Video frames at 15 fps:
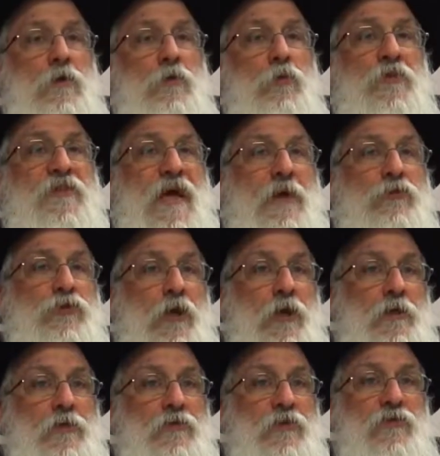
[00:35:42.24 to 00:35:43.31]
Without
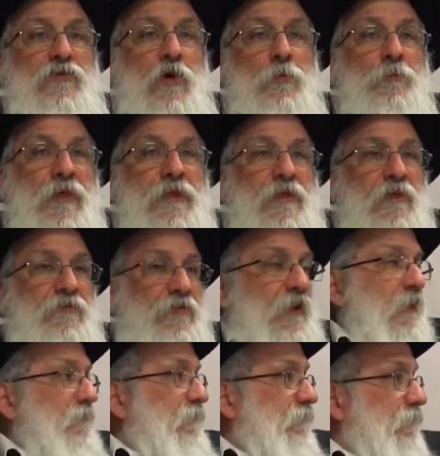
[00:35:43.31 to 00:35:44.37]
Torah, there's no meaning of
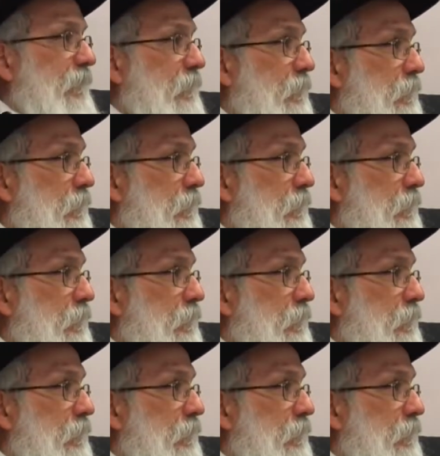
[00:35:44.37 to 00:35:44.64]
life.